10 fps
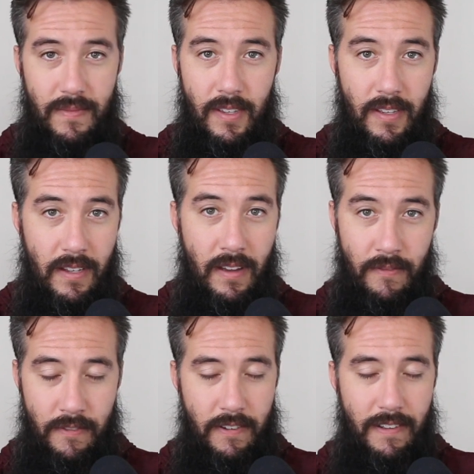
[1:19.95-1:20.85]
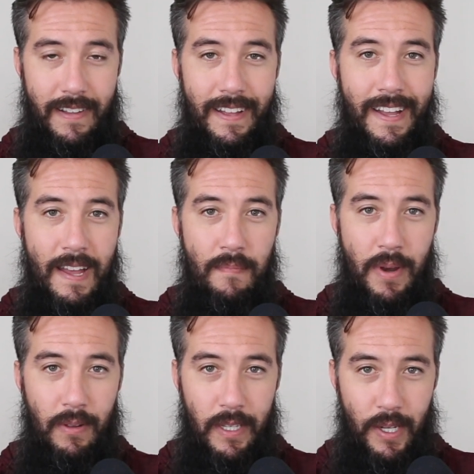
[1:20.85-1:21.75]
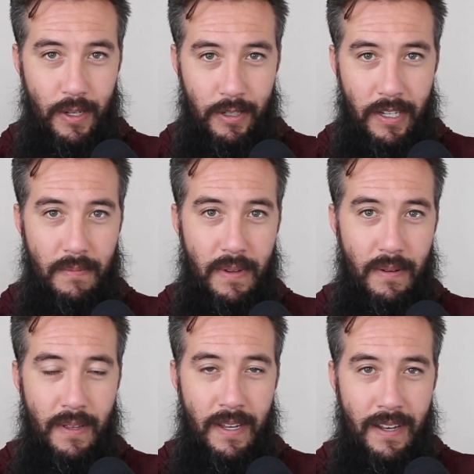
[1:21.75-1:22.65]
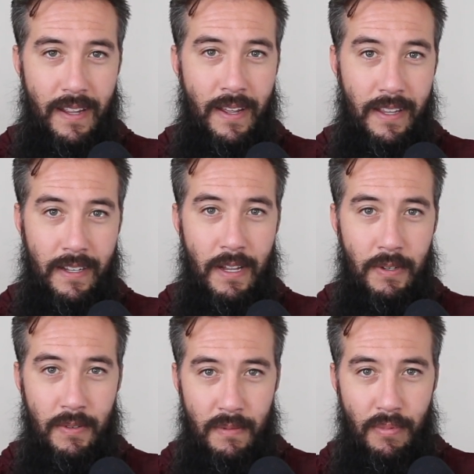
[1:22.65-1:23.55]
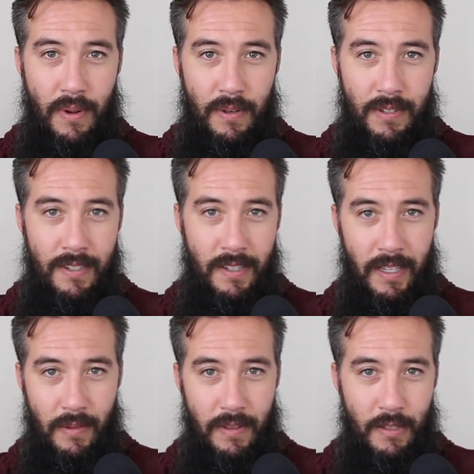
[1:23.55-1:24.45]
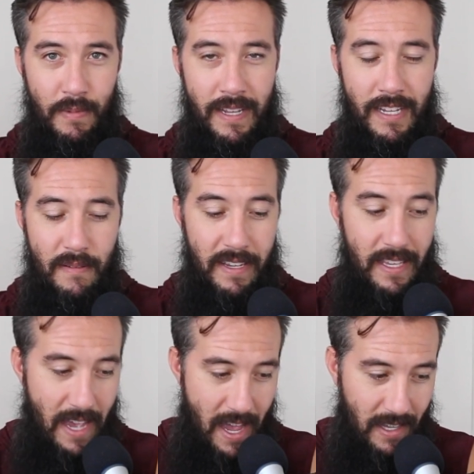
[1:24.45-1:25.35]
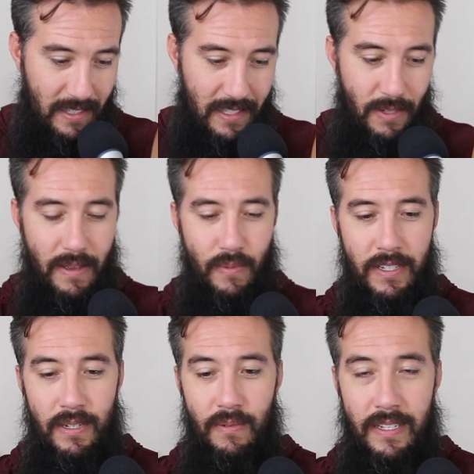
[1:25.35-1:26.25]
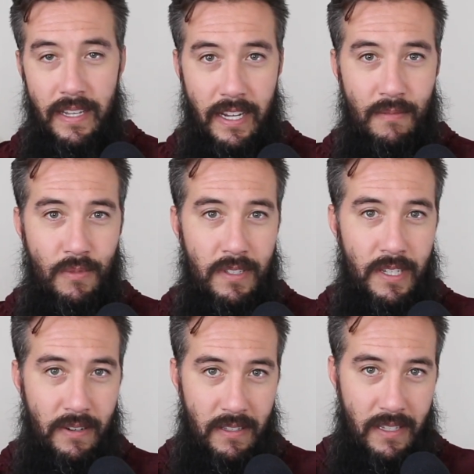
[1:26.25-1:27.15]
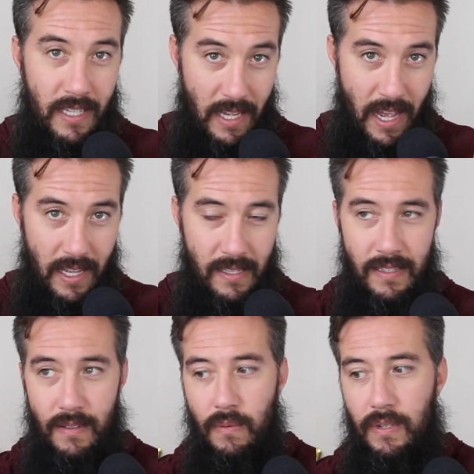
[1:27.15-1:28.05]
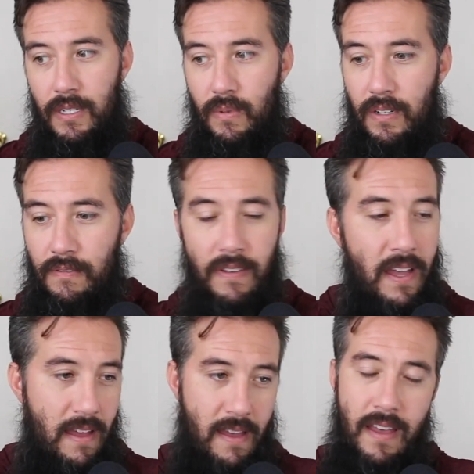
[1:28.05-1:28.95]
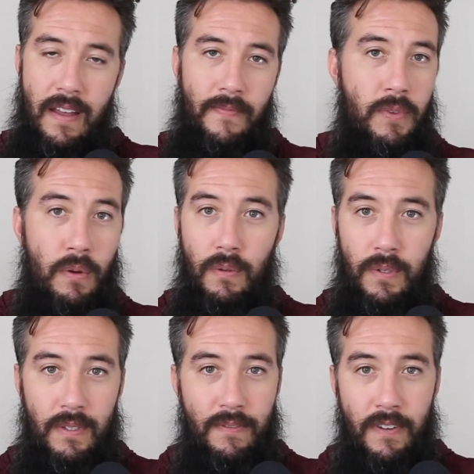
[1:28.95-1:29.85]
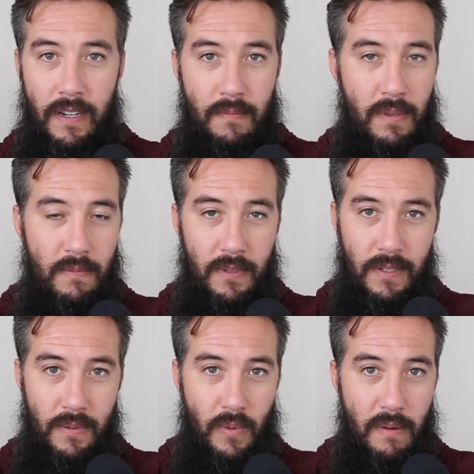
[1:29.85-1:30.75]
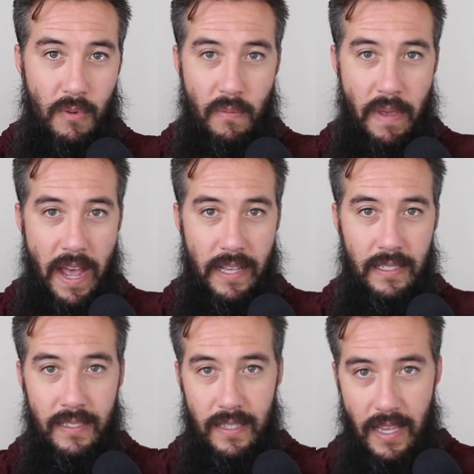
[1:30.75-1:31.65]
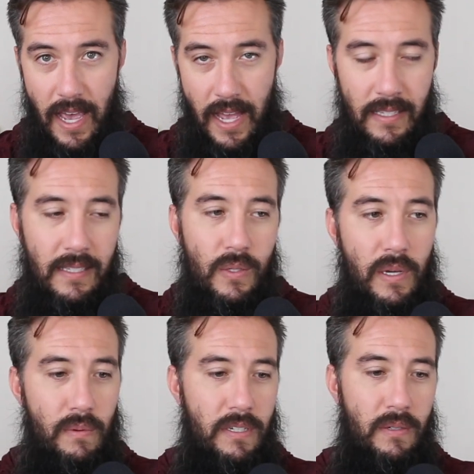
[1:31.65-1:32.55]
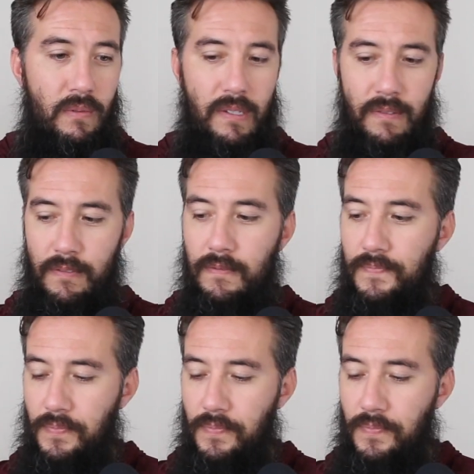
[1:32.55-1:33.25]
to the better leadership in the country's approach to dealing with this pandemic? Yes. Do I wish he would have taken it more seriously? Yes. Do I wish he would have told his fucking people to wear more masks? Yes. Do I wish he would have